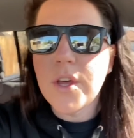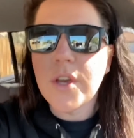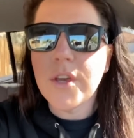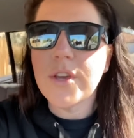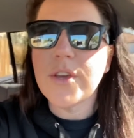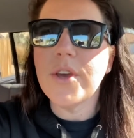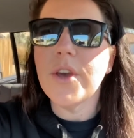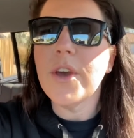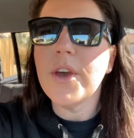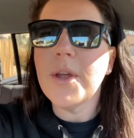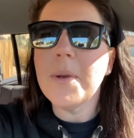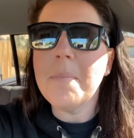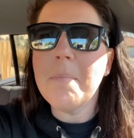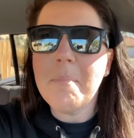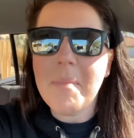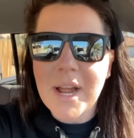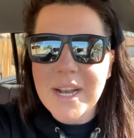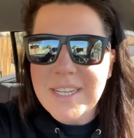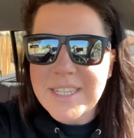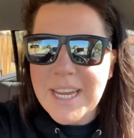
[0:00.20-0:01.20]
Good
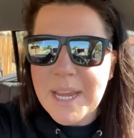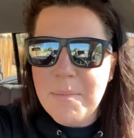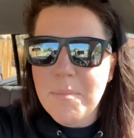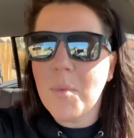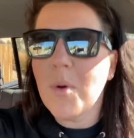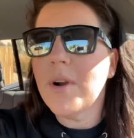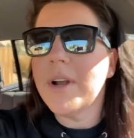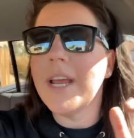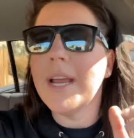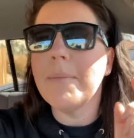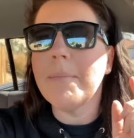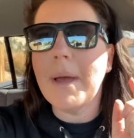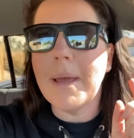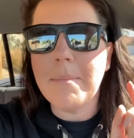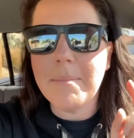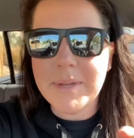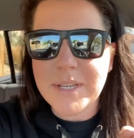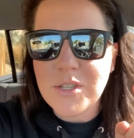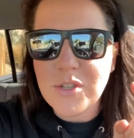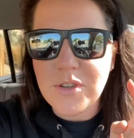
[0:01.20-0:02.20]
Monday morning, my
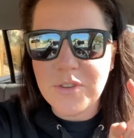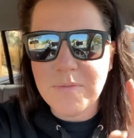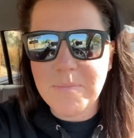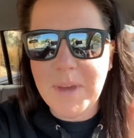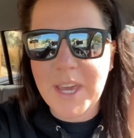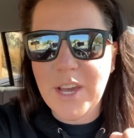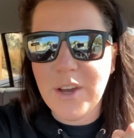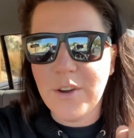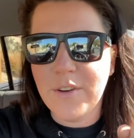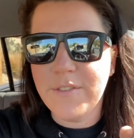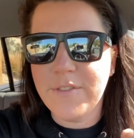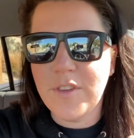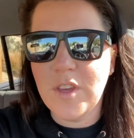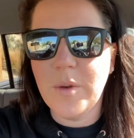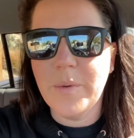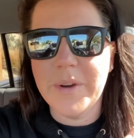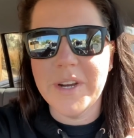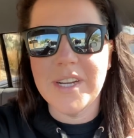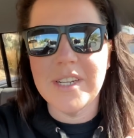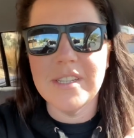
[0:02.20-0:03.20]
Mischief Maker
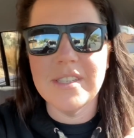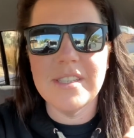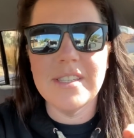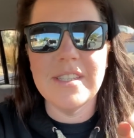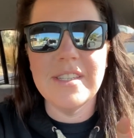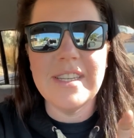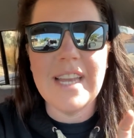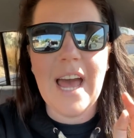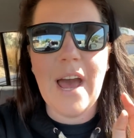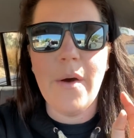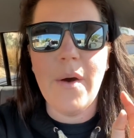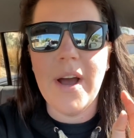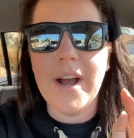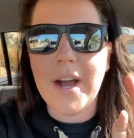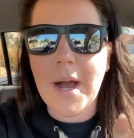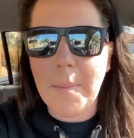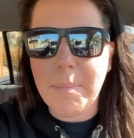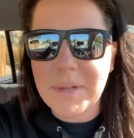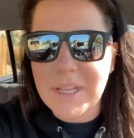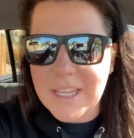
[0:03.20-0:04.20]
viewers. Now, a
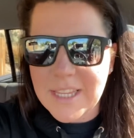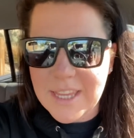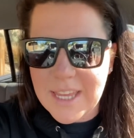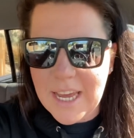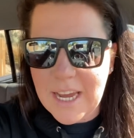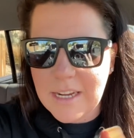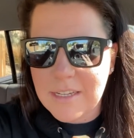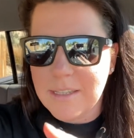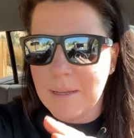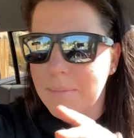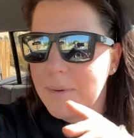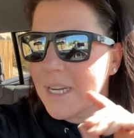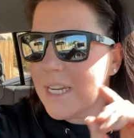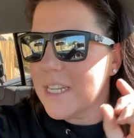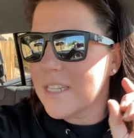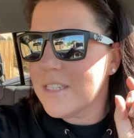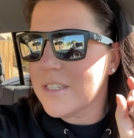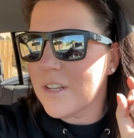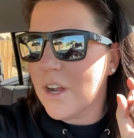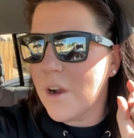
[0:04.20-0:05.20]
couple of things. I'm going
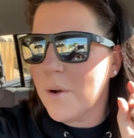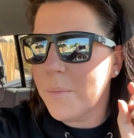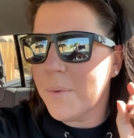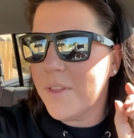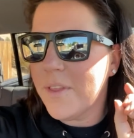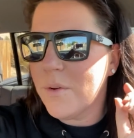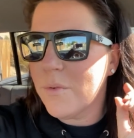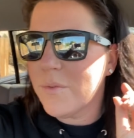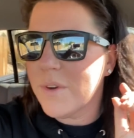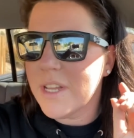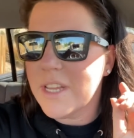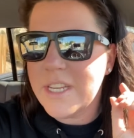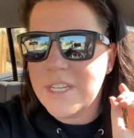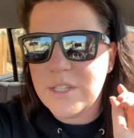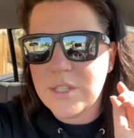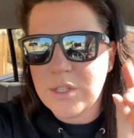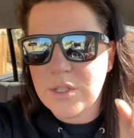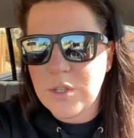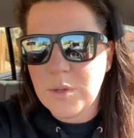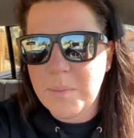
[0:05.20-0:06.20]
to start with a really
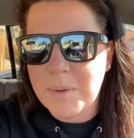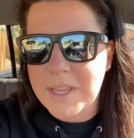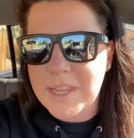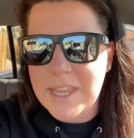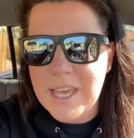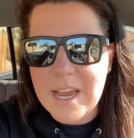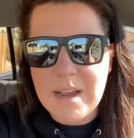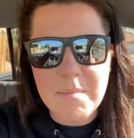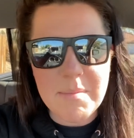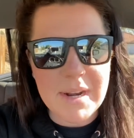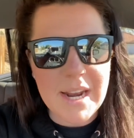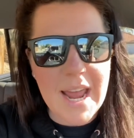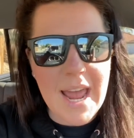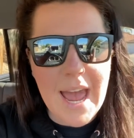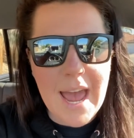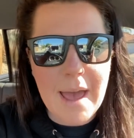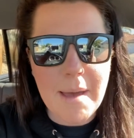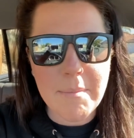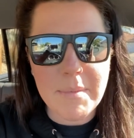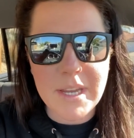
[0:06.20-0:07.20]
stupid thing, but I
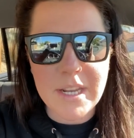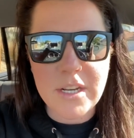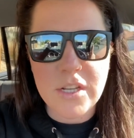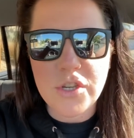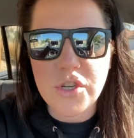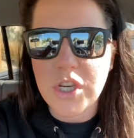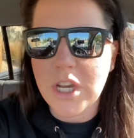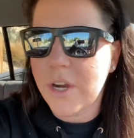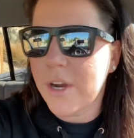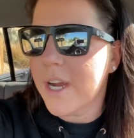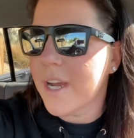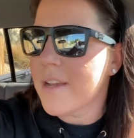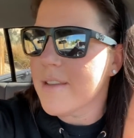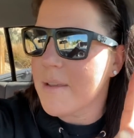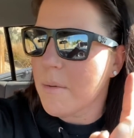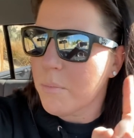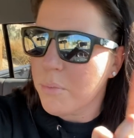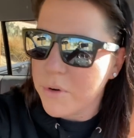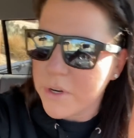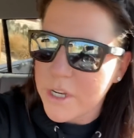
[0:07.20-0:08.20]
am going to share it because
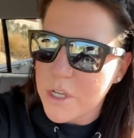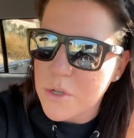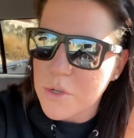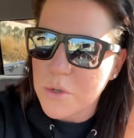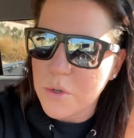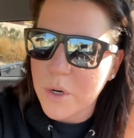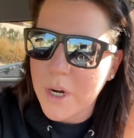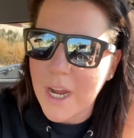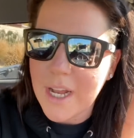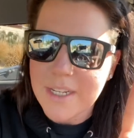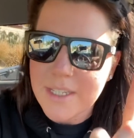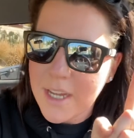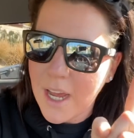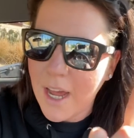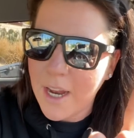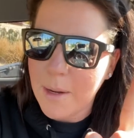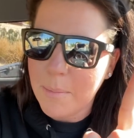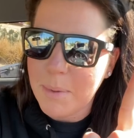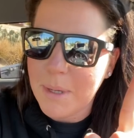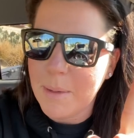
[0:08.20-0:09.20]
I'm pretty sure a
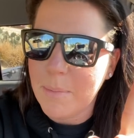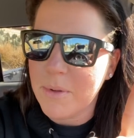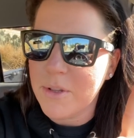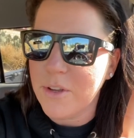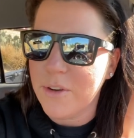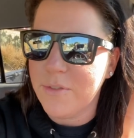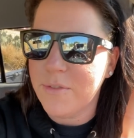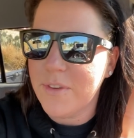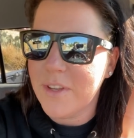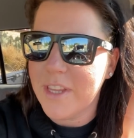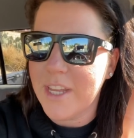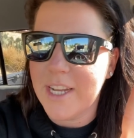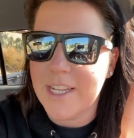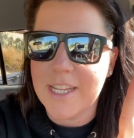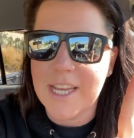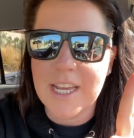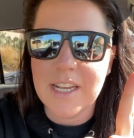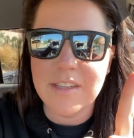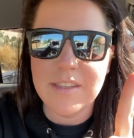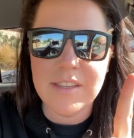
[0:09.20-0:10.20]
ton of people are
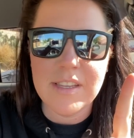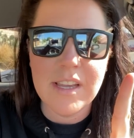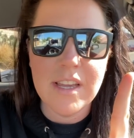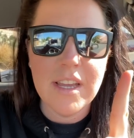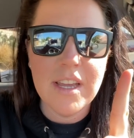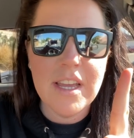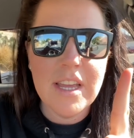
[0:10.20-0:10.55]
feeling this.